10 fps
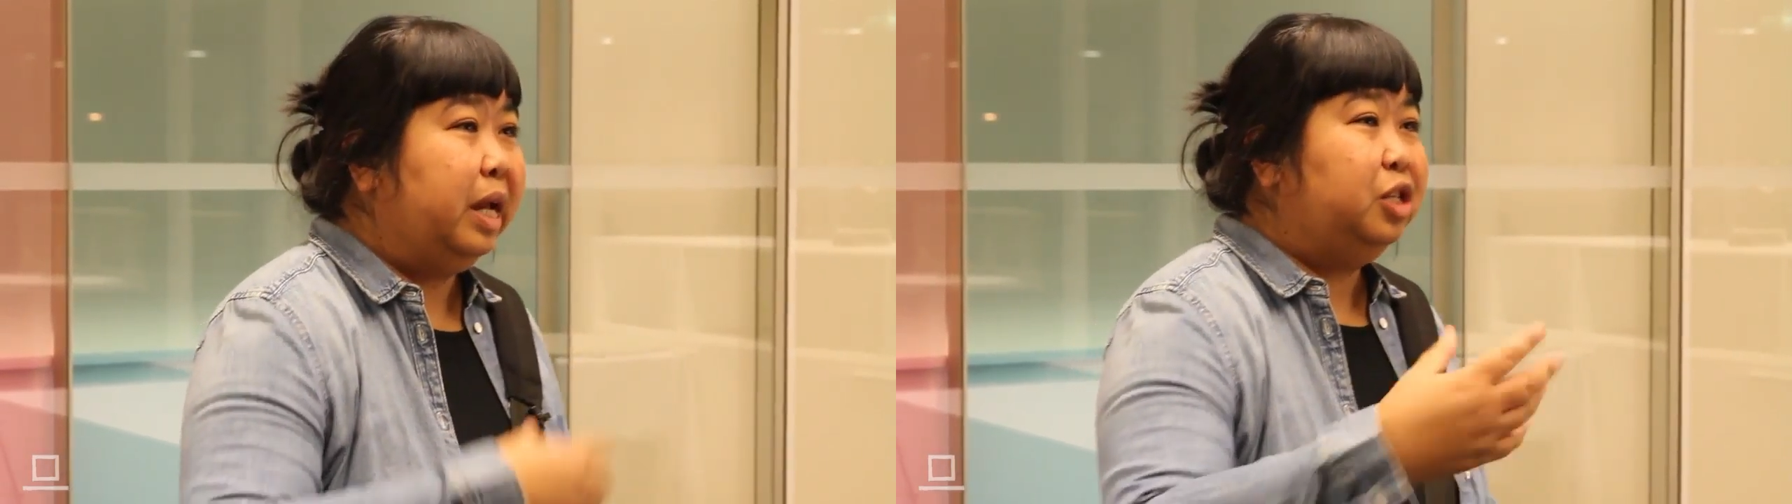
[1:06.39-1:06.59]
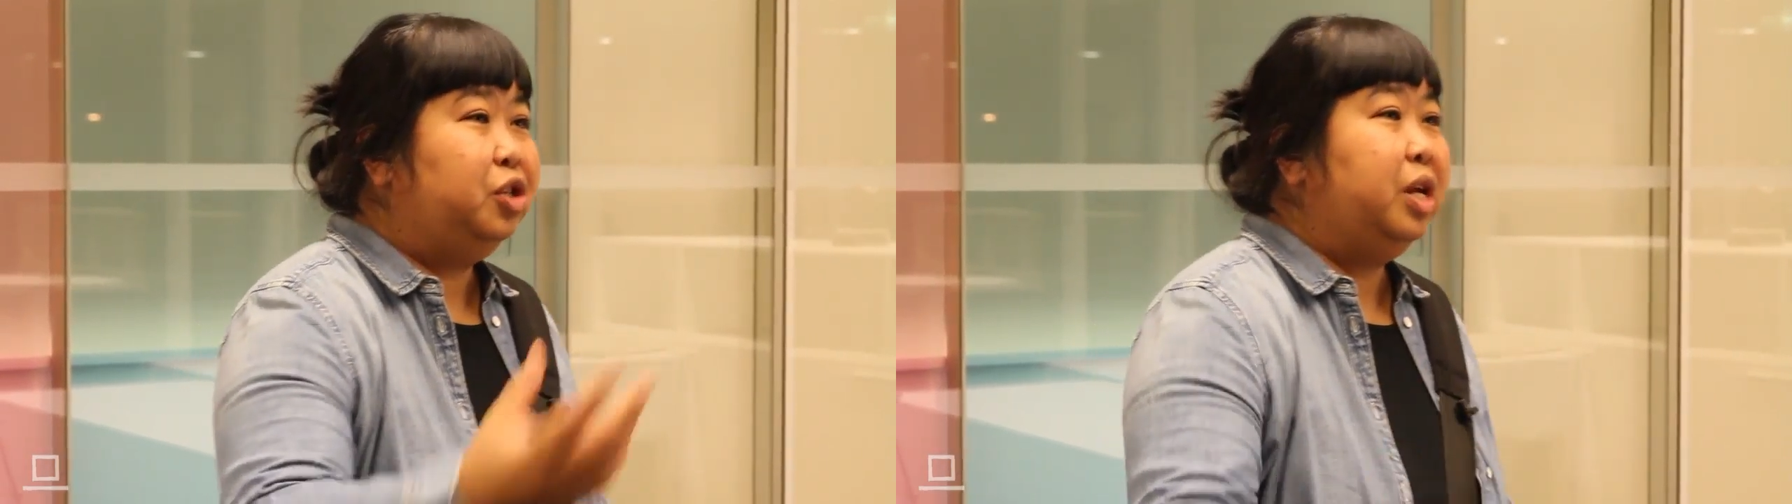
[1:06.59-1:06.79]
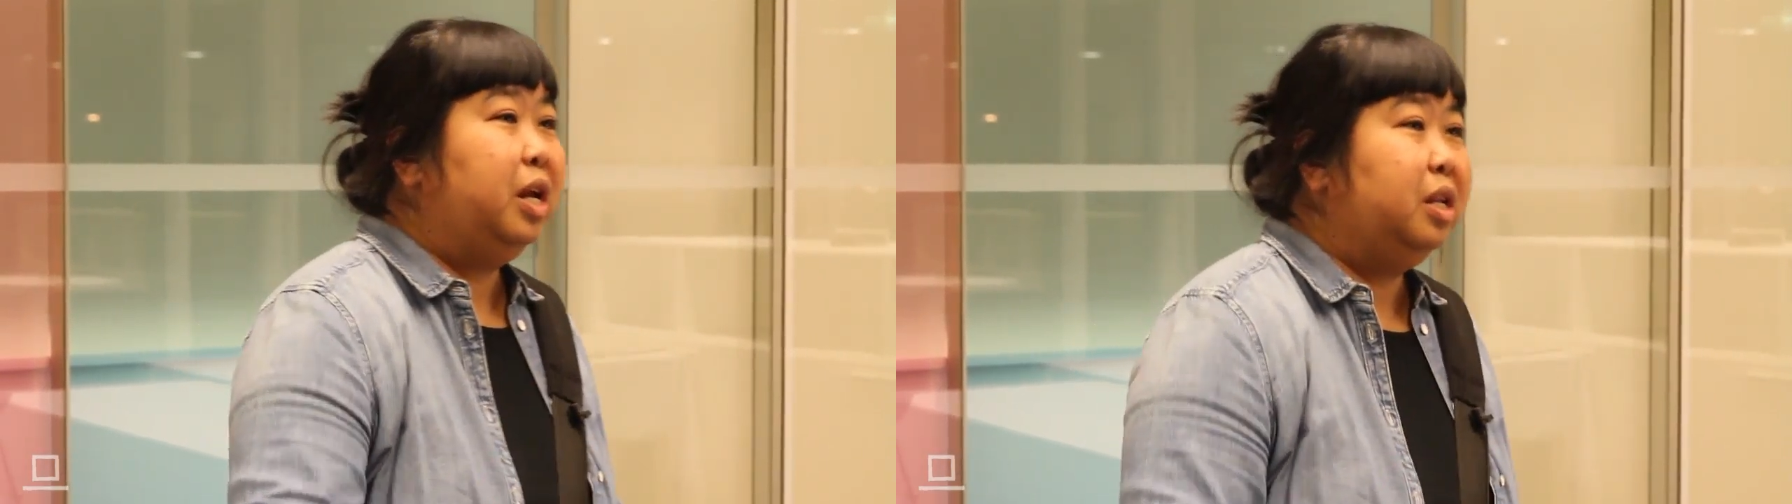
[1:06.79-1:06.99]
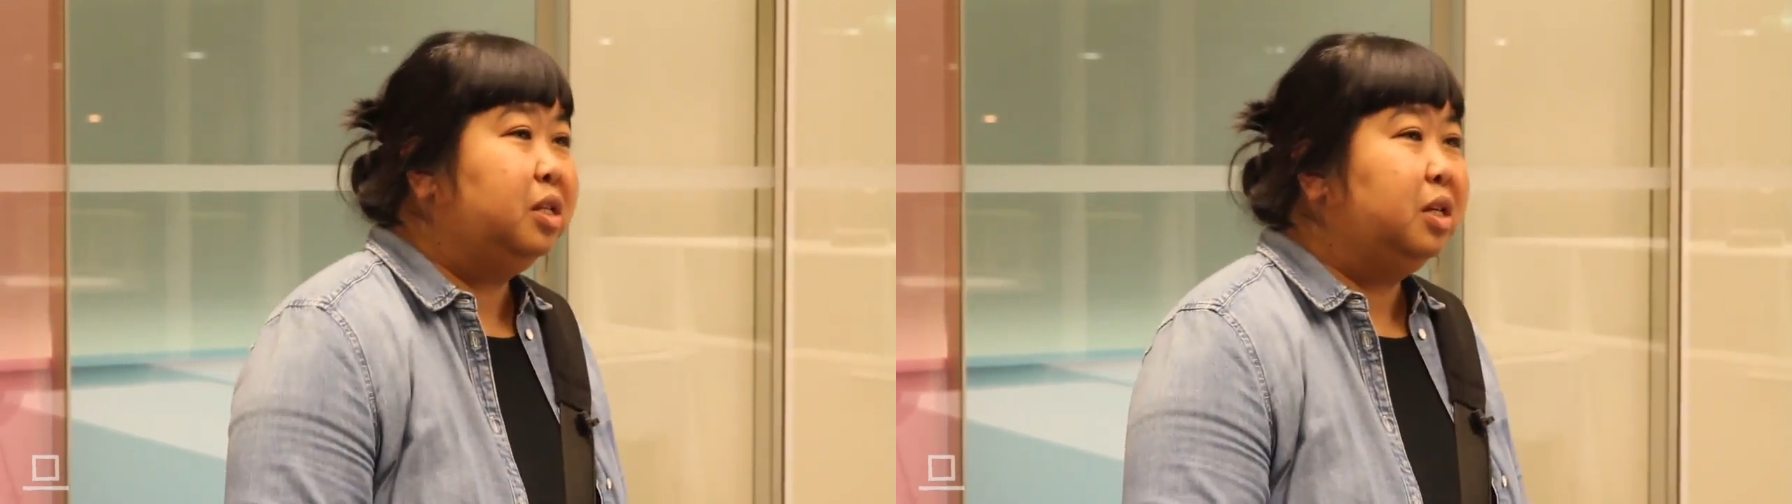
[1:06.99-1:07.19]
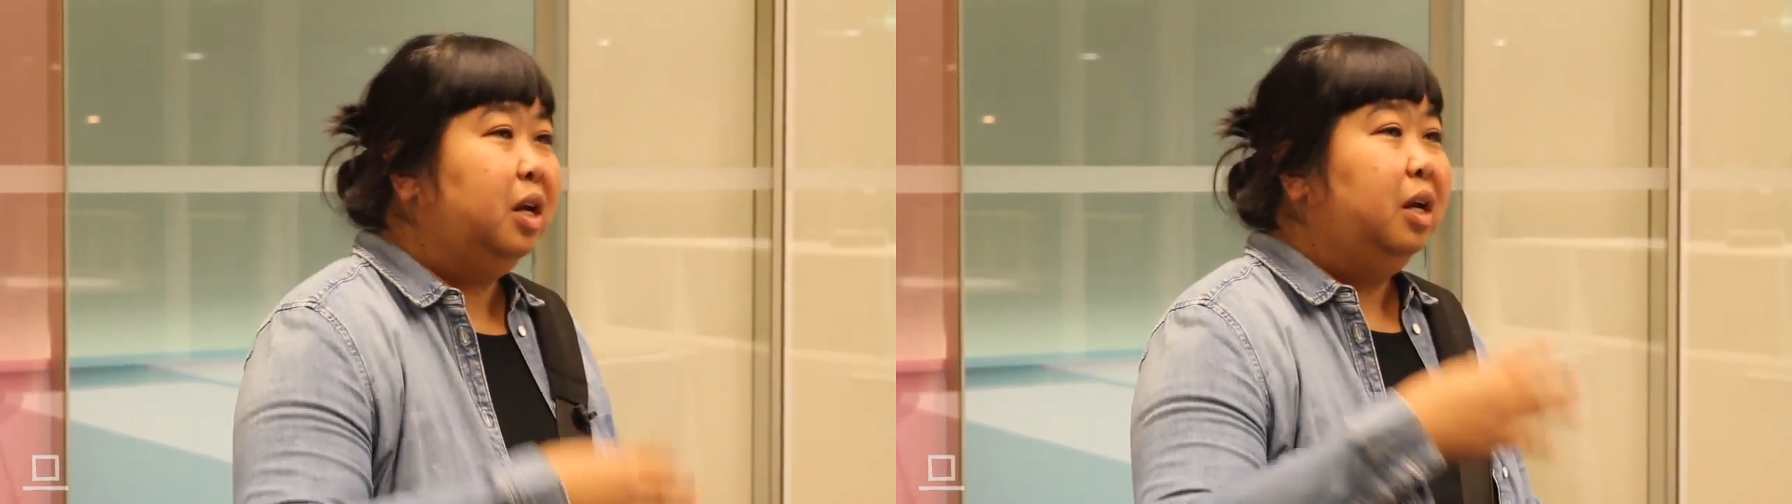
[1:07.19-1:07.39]

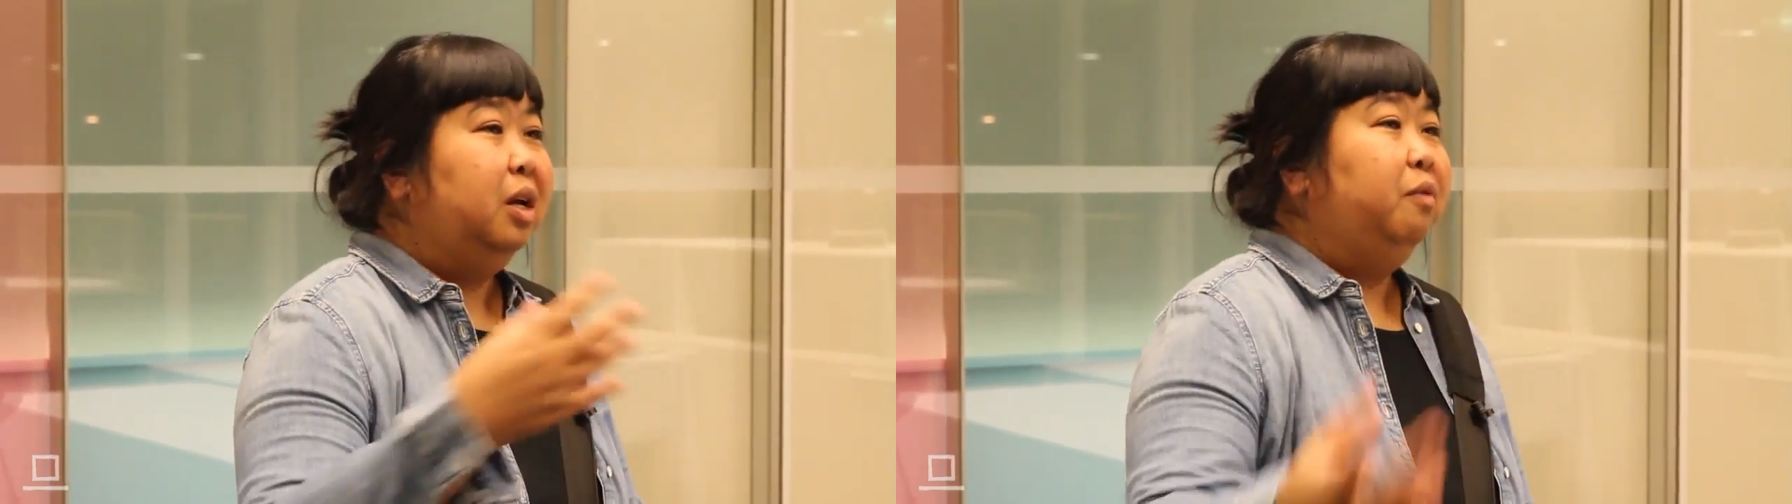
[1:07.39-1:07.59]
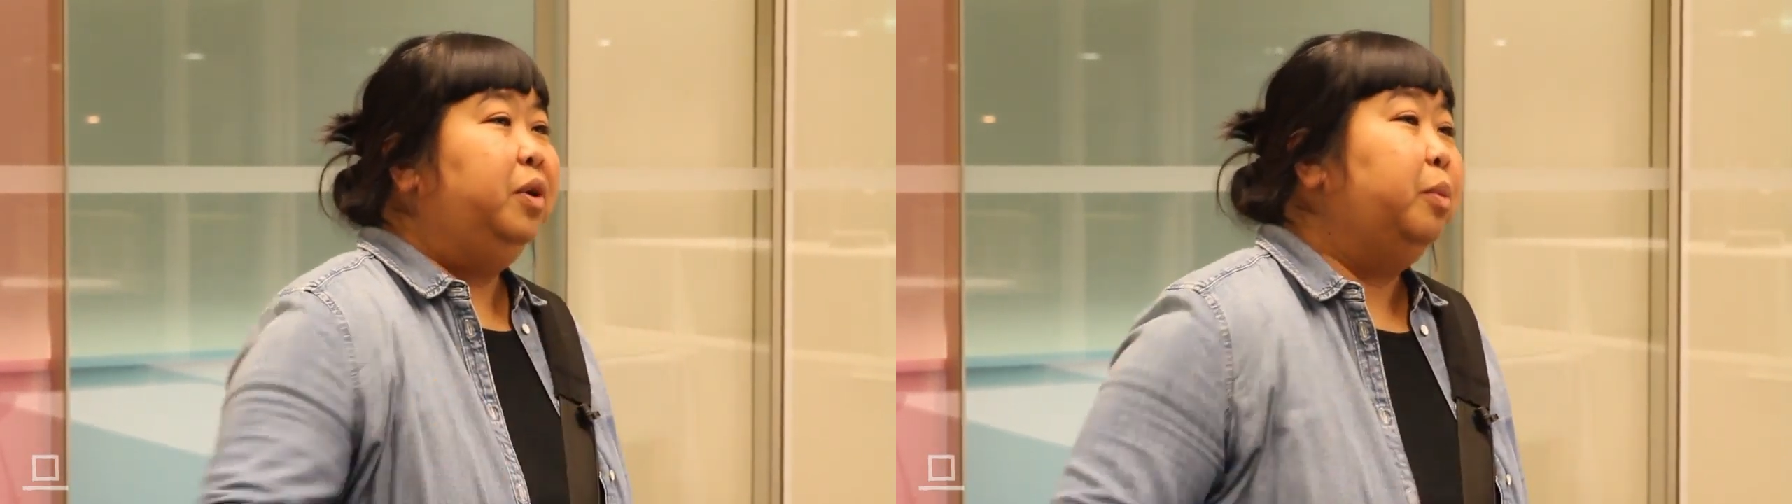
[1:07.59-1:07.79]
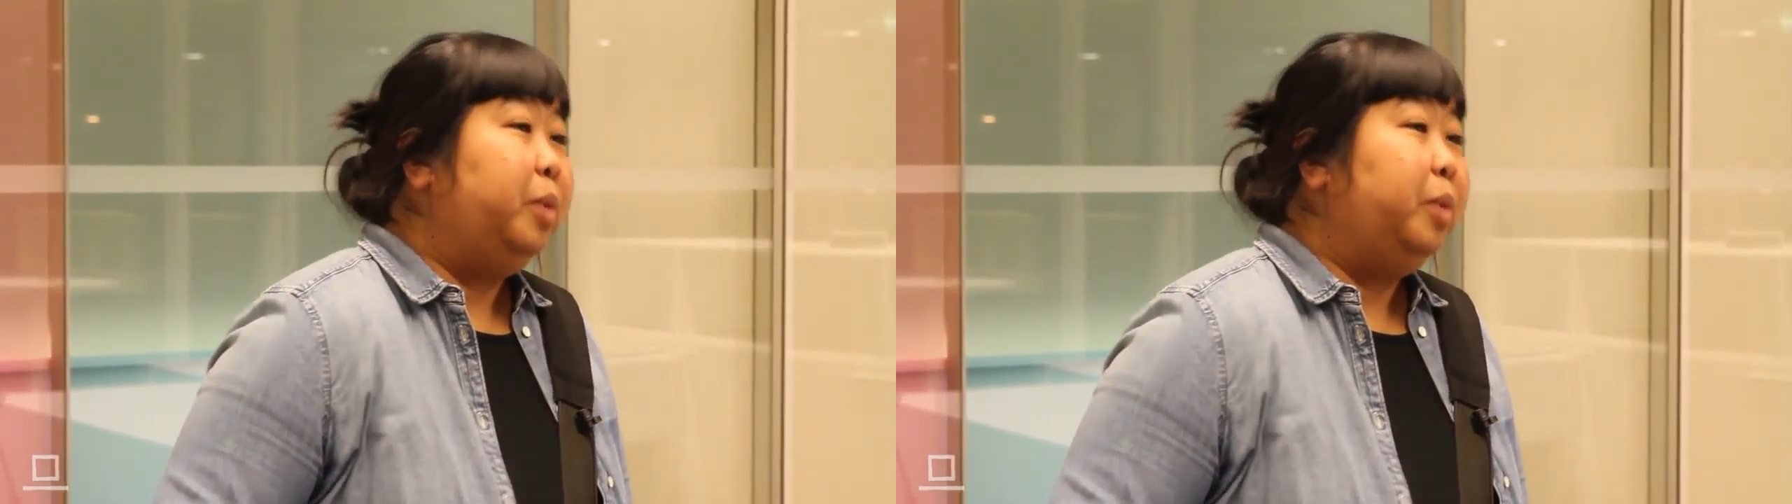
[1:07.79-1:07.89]
exchange with the